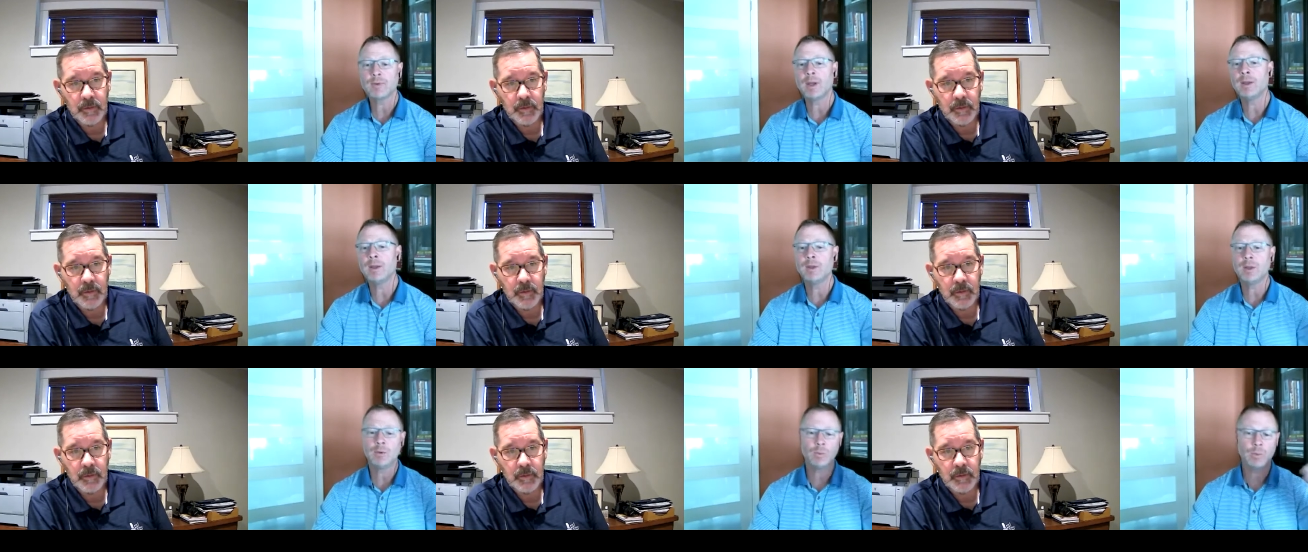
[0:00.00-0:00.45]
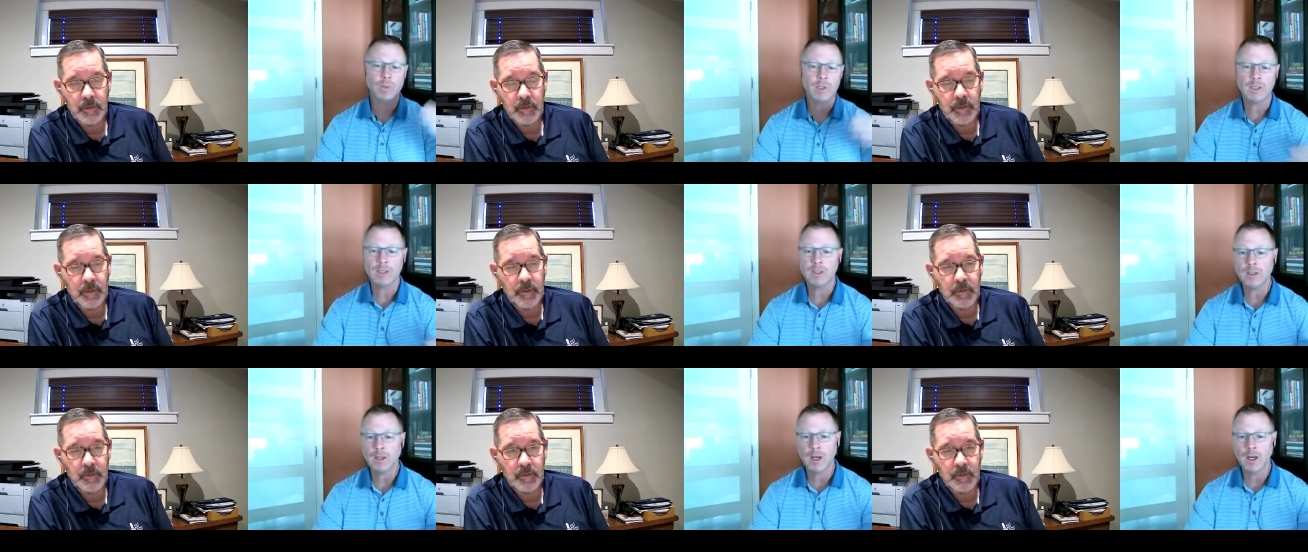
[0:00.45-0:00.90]
Speaker 1: and then
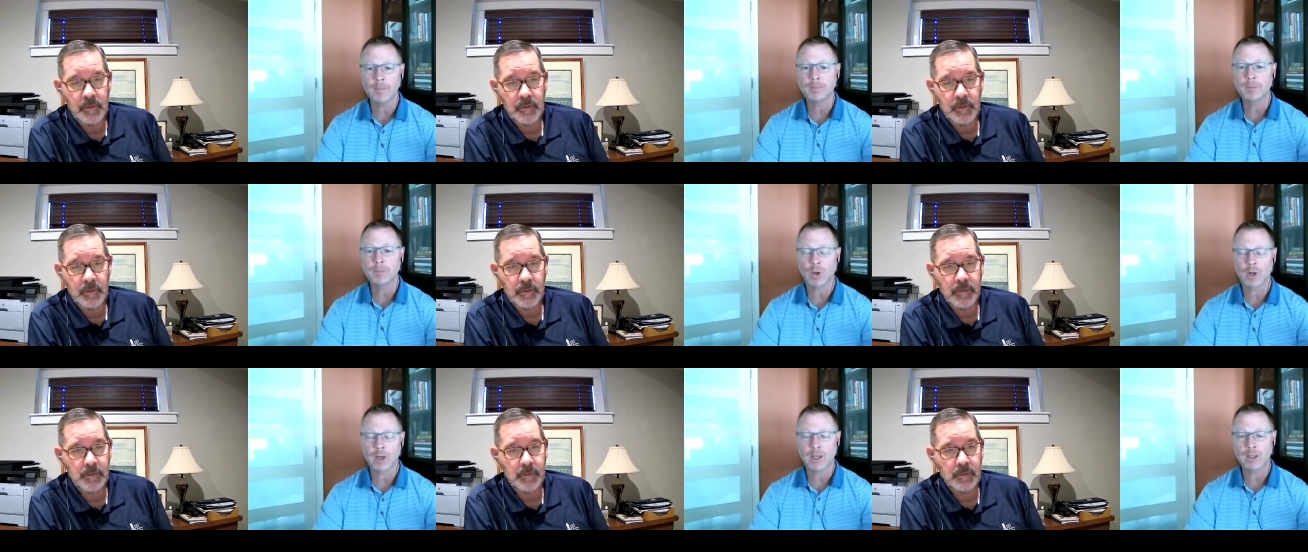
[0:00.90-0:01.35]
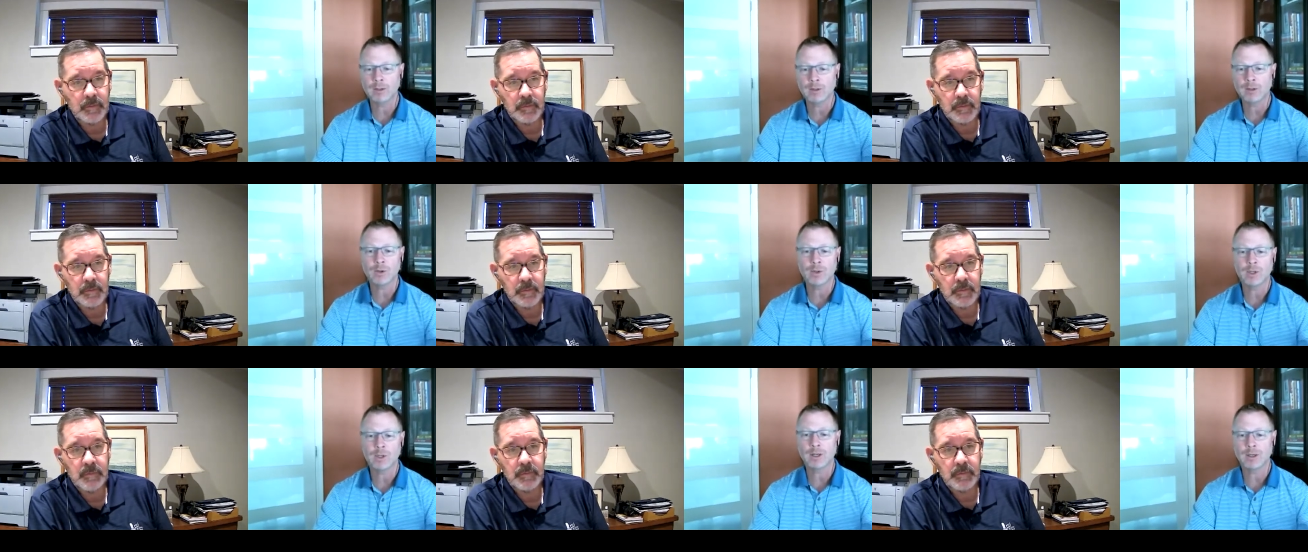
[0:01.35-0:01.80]
we upgrade and
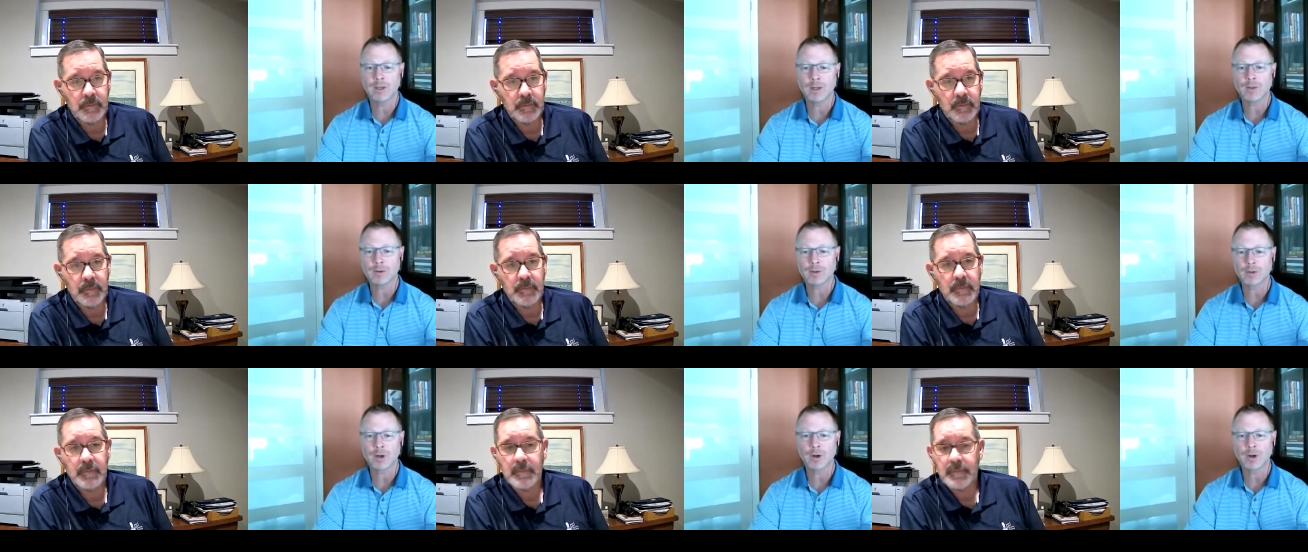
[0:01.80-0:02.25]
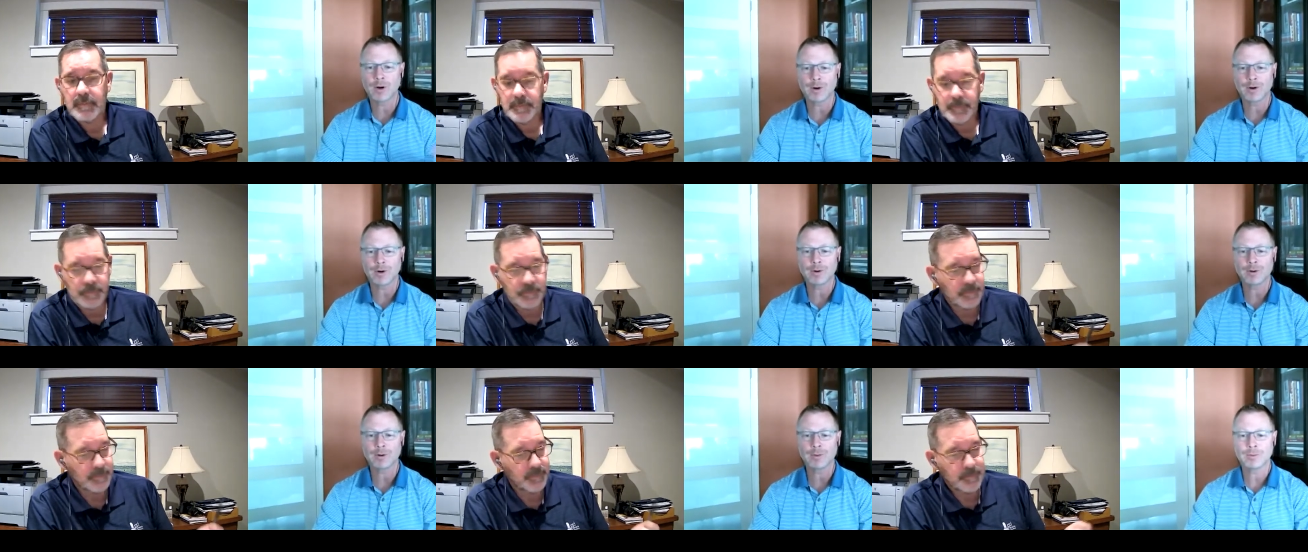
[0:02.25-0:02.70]
go get another
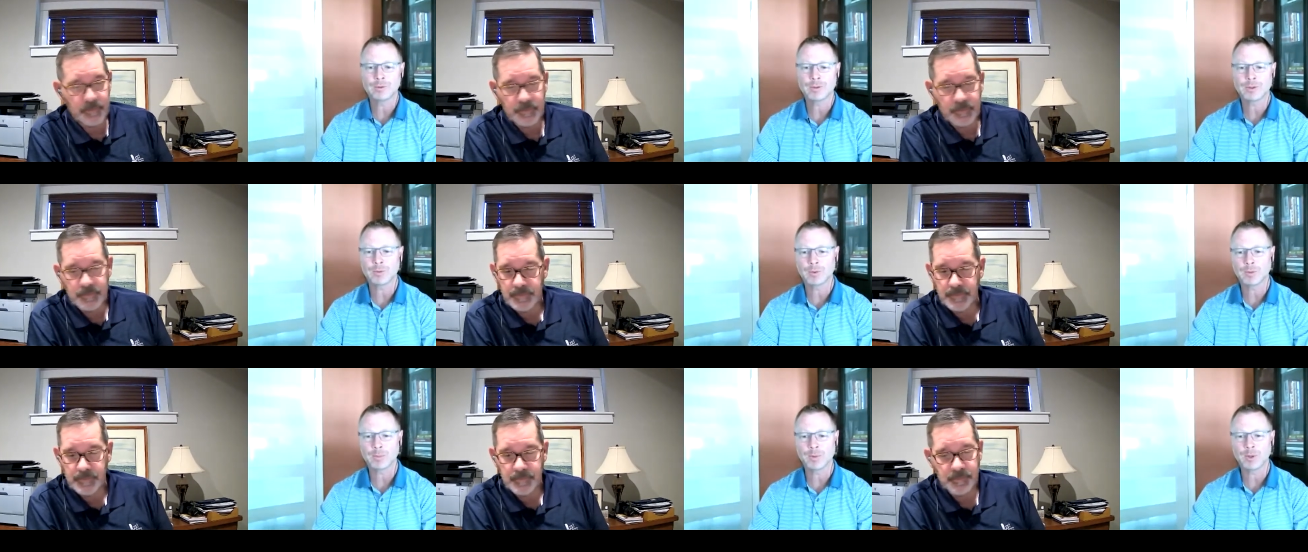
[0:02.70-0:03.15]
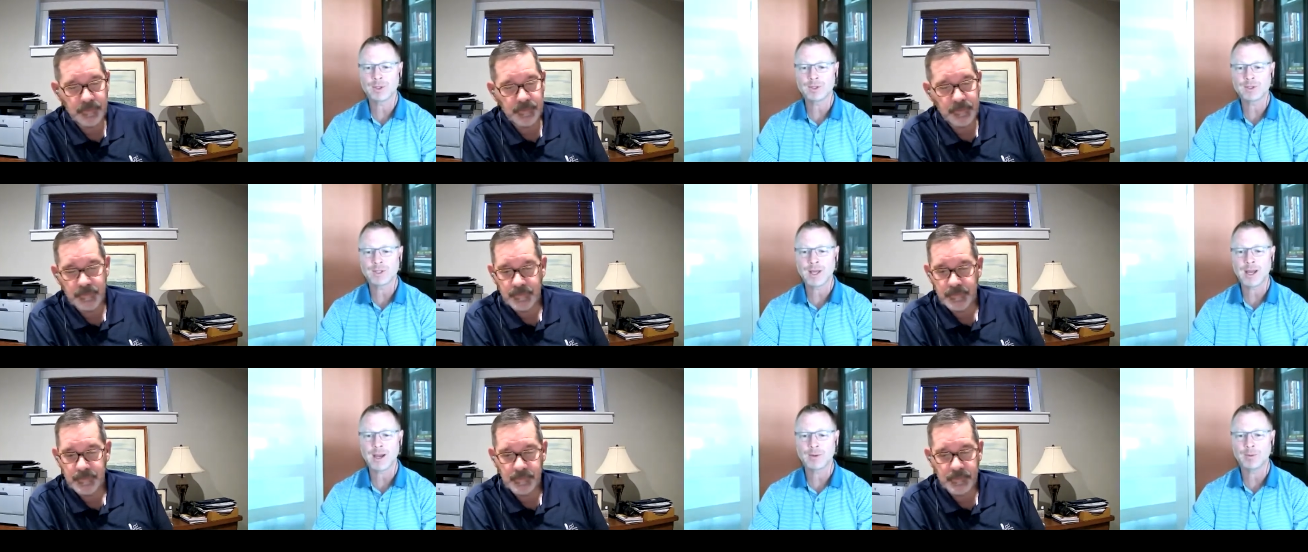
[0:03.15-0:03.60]
car to replace
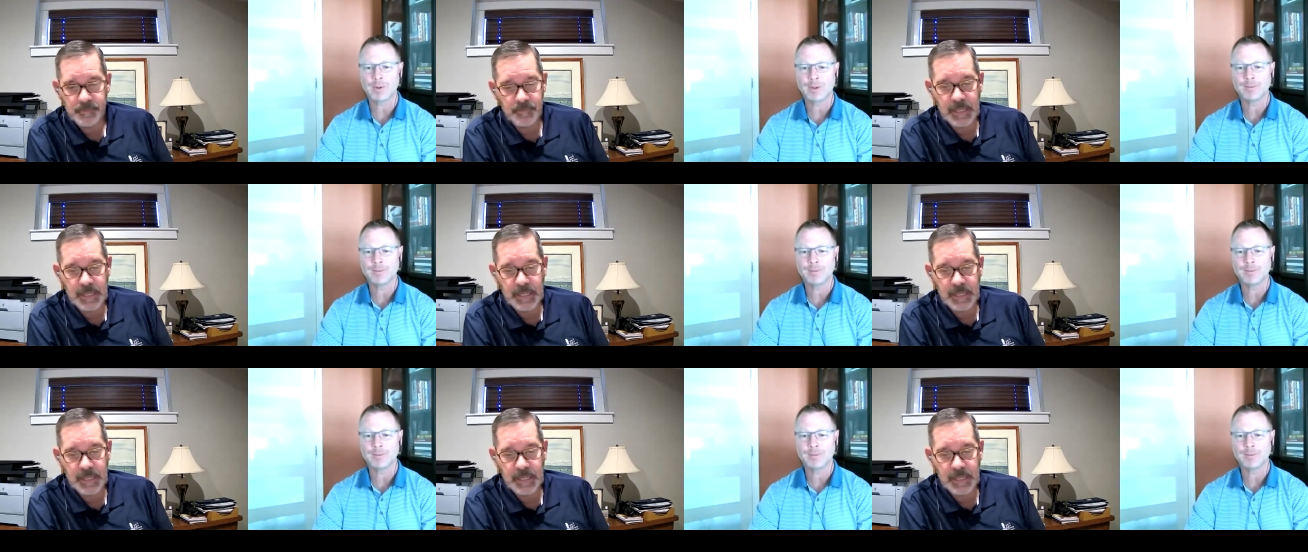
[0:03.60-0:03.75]
that one.